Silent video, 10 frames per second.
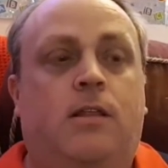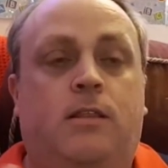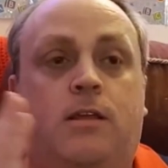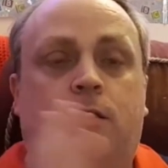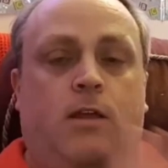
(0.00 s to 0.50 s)

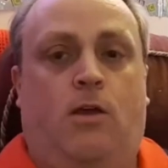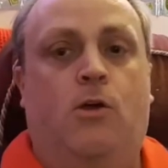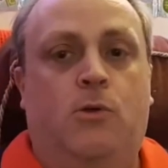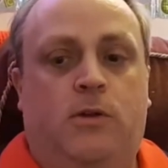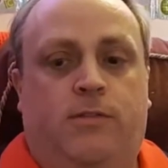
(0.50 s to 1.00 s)
than the
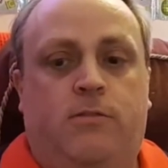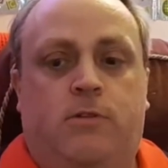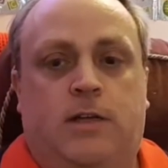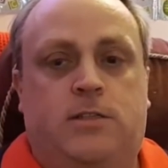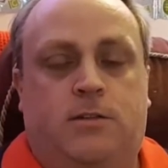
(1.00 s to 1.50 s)
whole of the
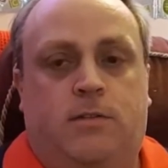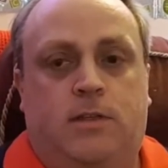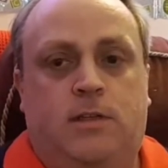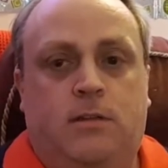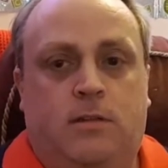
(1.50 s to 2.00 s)
rest of
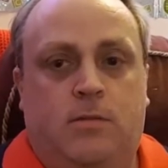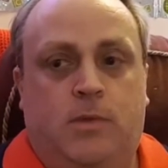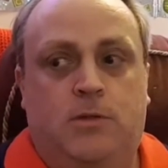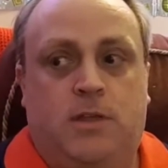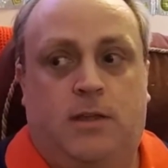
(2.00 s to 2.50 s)
the
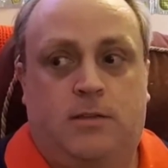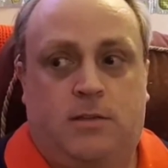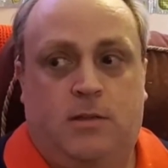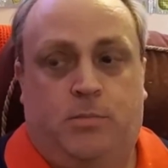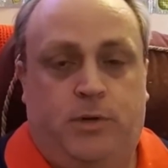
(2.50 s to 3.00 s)

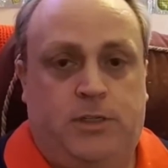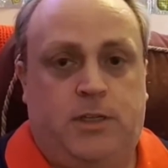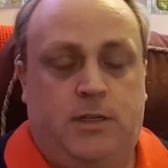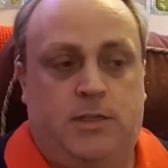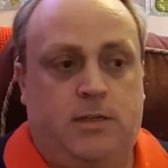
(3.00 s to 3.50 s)
motet that
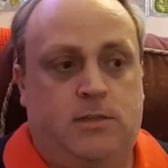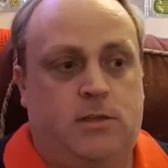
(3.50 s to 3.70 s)
precedes it.